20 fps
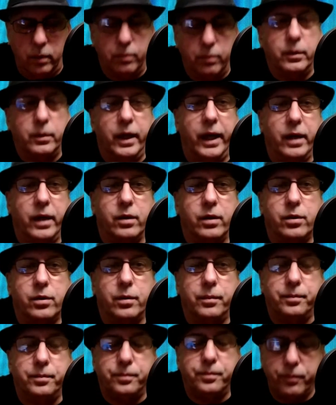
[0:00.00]

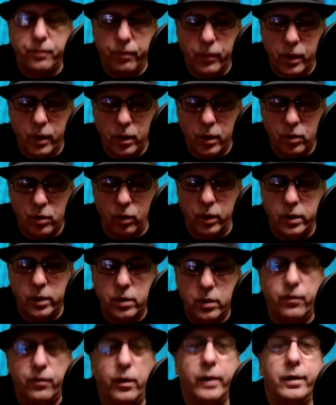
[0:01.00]
dates. So
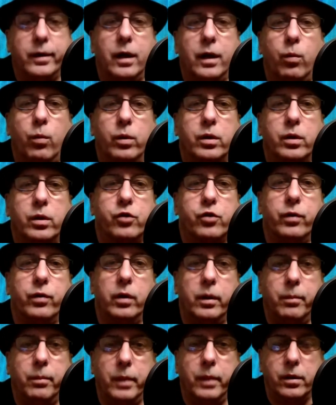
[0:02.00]
let's find out what this
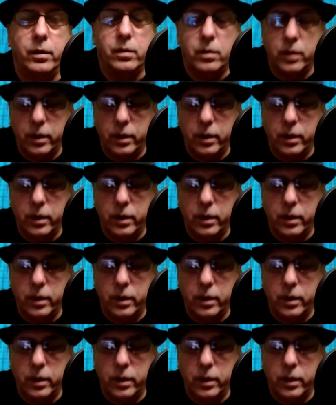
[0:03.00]
really means.